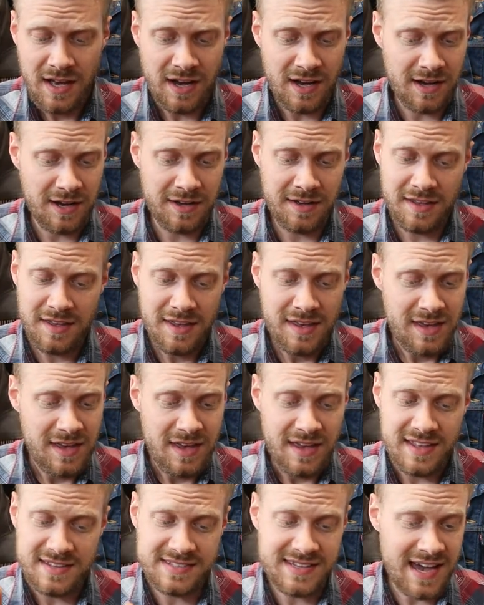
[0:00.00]
Uh,
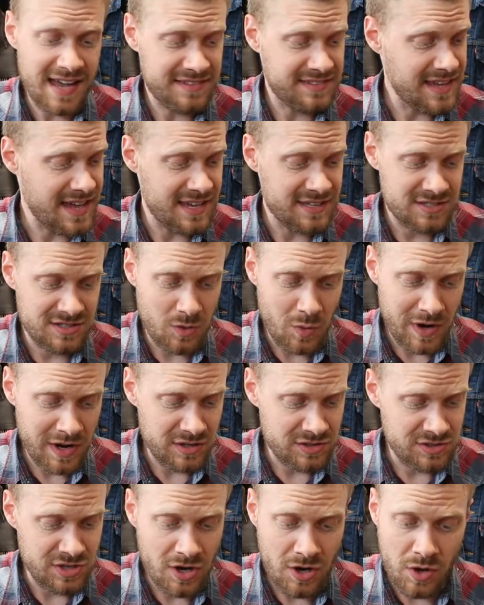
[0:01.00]
it's got that
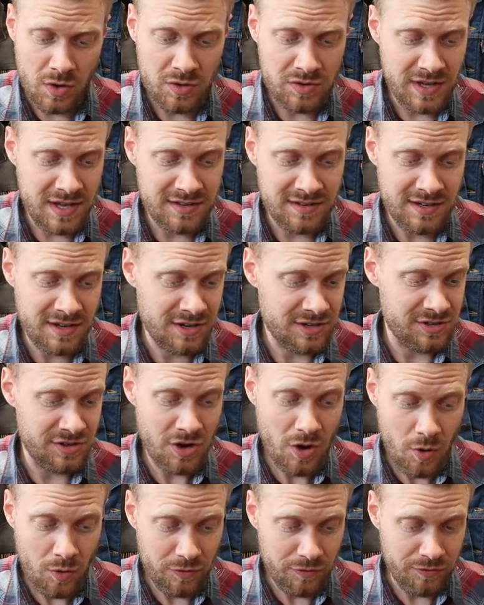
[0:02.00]
square toe that they're
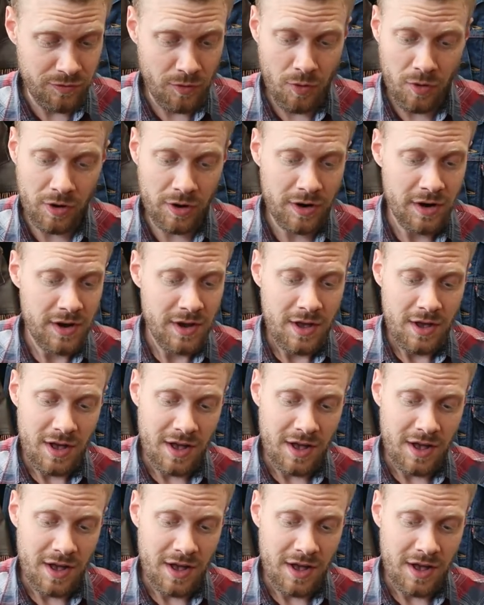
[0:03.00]
known for,